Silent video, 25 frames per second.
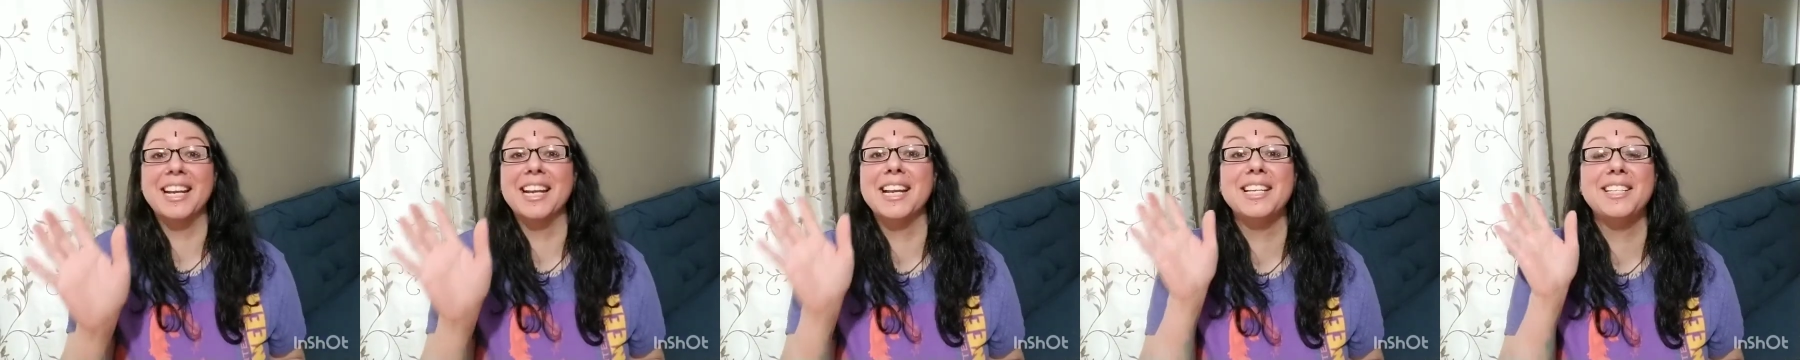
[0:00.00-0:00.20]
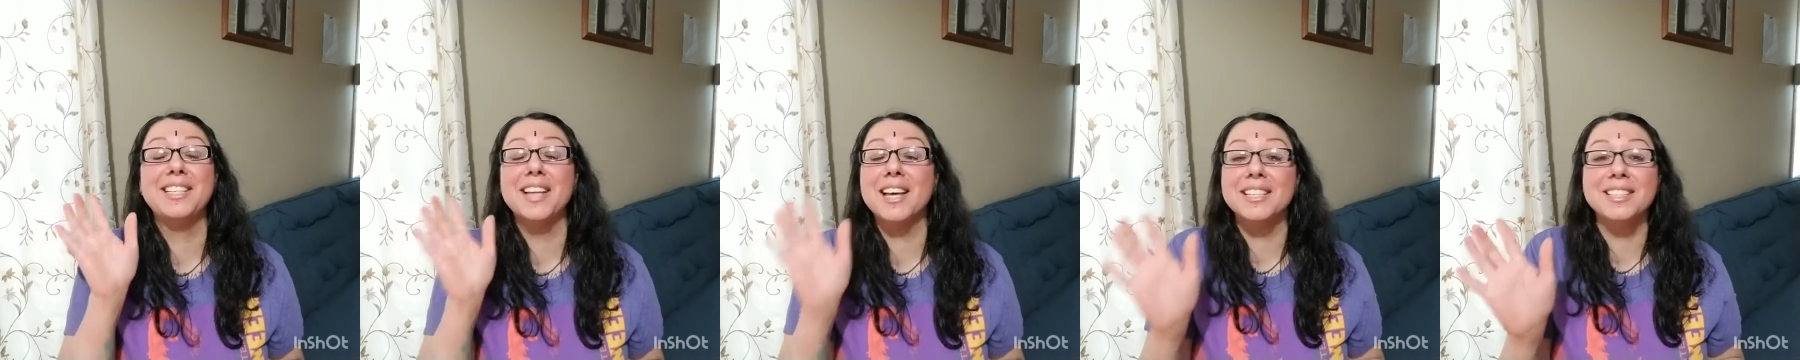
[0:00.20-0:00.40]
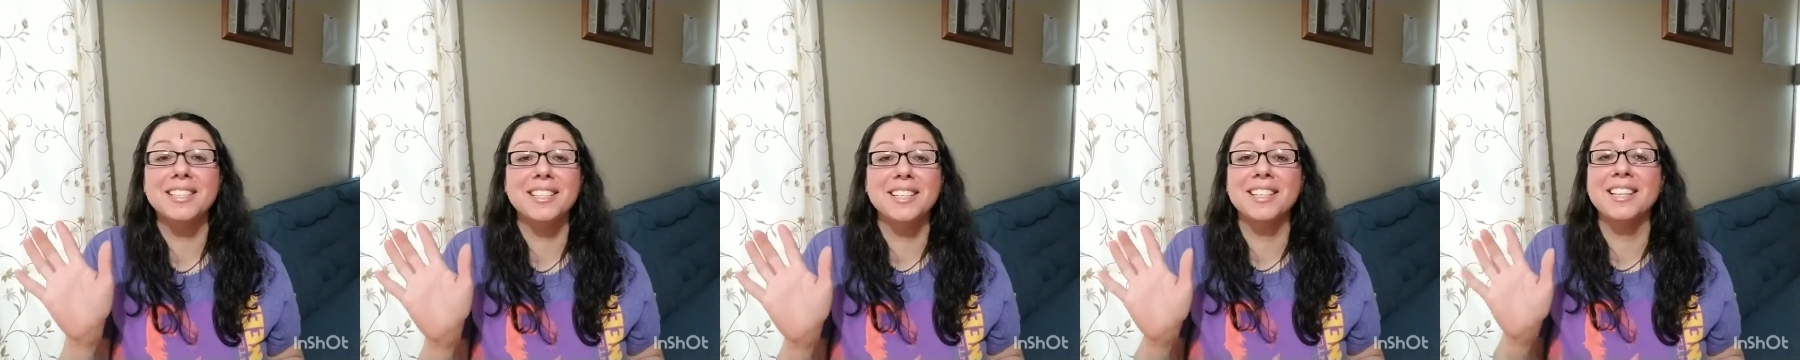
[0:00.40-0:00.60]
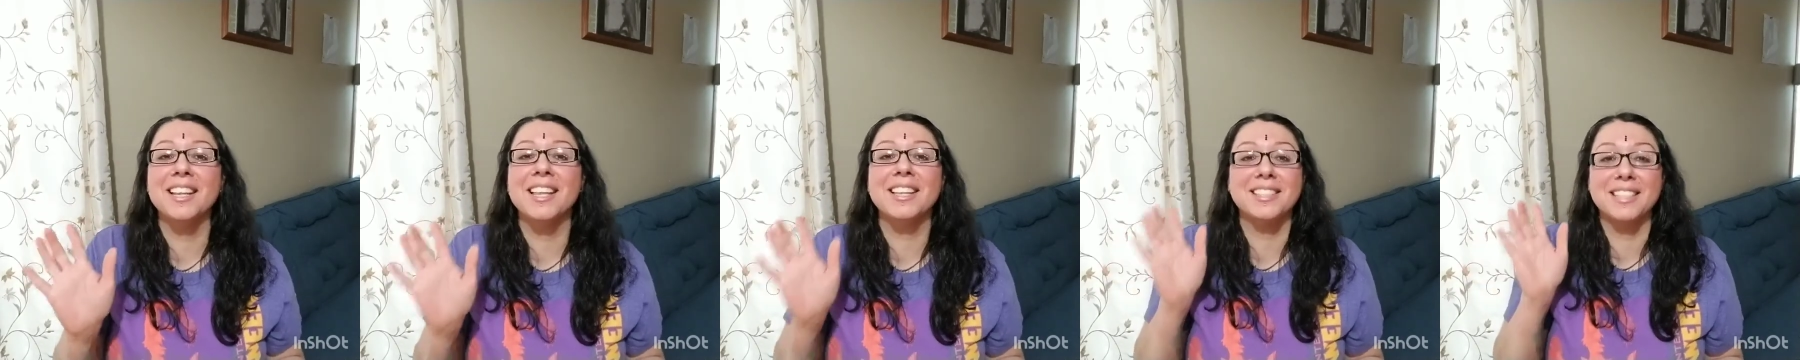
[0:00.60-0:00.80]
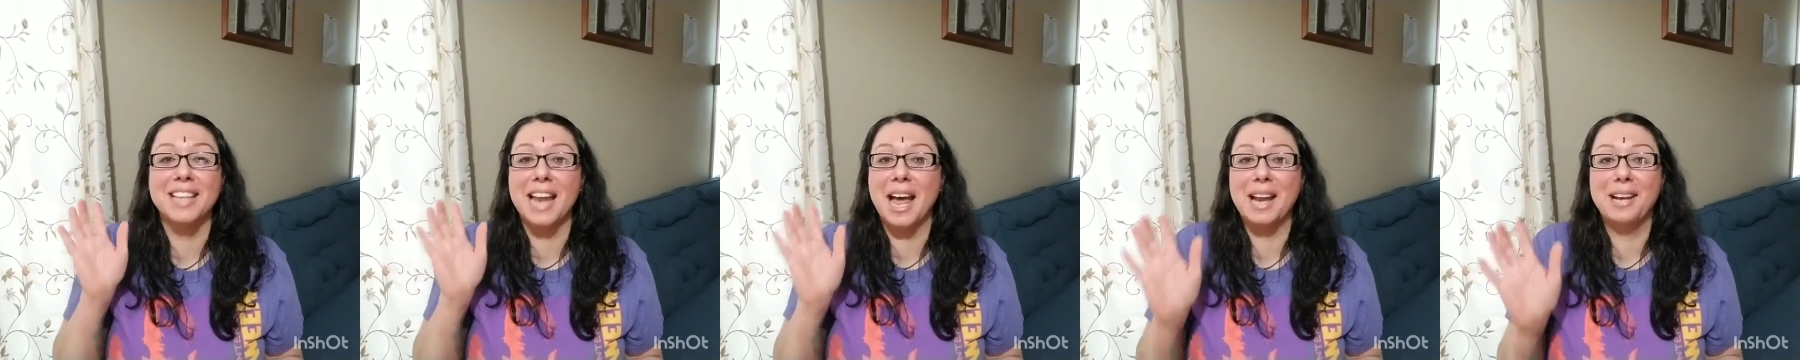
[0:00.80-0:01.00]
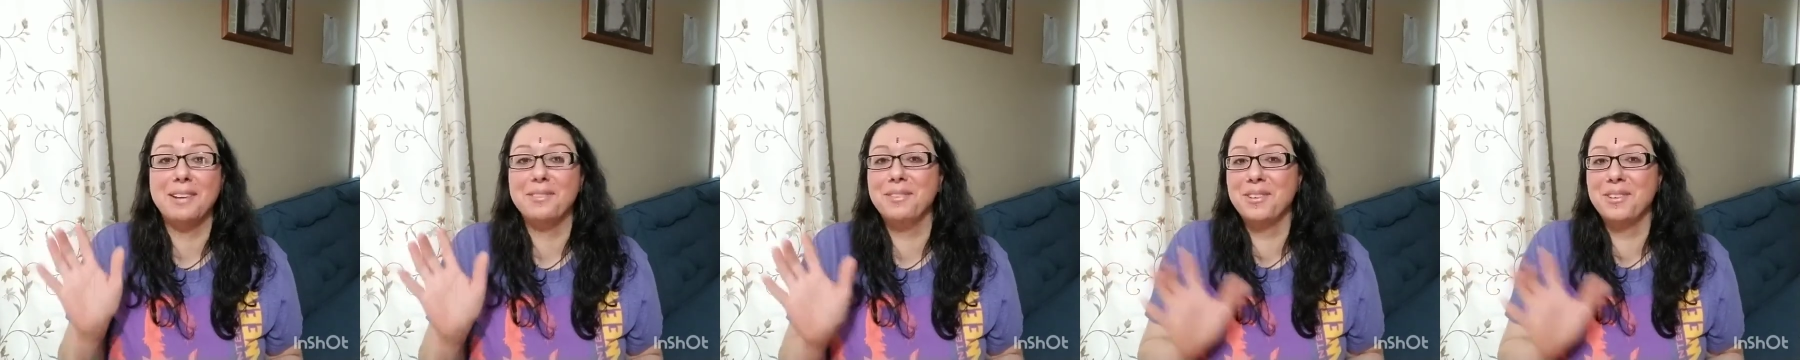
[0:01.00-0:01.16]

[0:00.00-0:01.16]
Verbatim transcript: It doesn't, that's not it